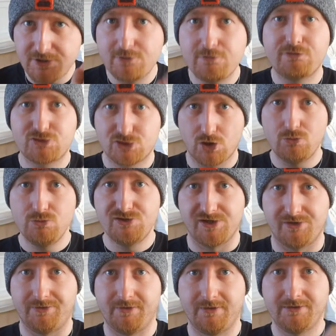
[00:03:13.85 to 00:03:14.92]
You've
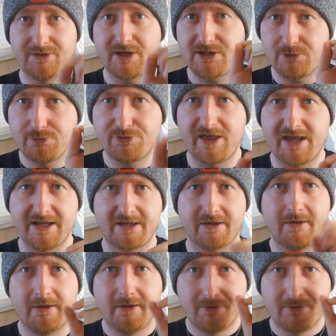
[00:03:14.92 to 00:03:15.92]
chosen that you think,